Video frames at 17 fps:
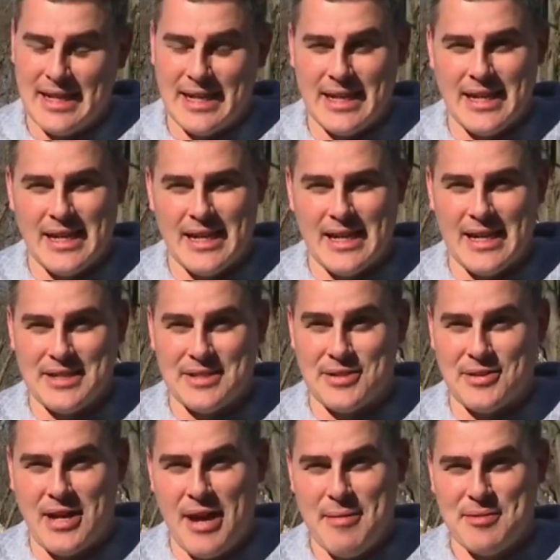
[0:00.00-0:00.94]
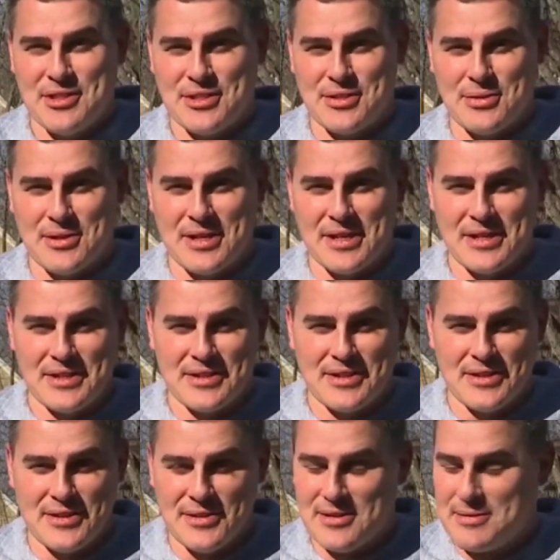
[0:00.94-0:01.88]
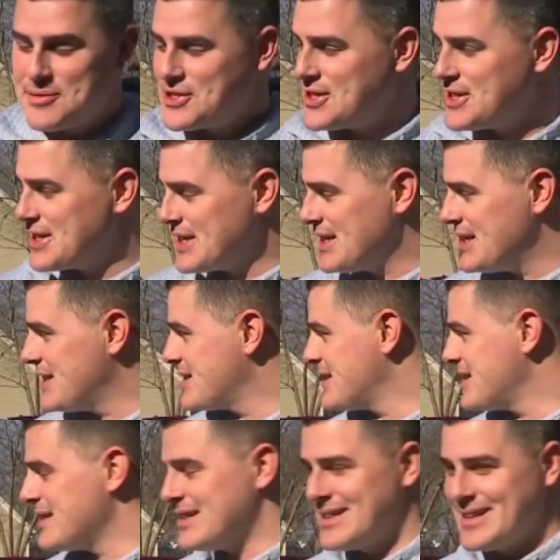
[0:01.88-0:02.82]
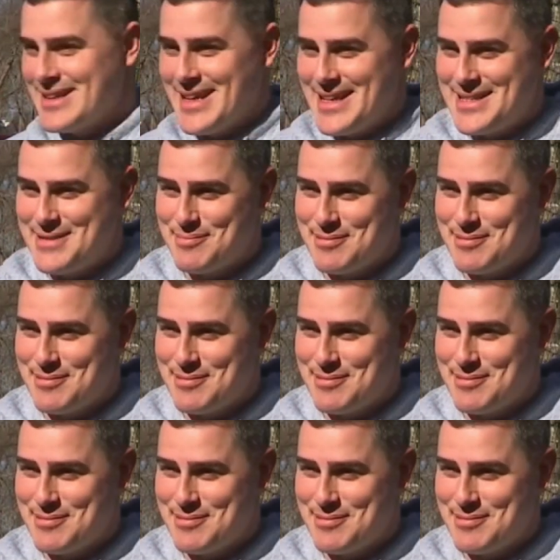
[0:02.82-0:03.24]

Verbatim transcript: Uh, so I'm sore, so I'm sure he's, uh, he's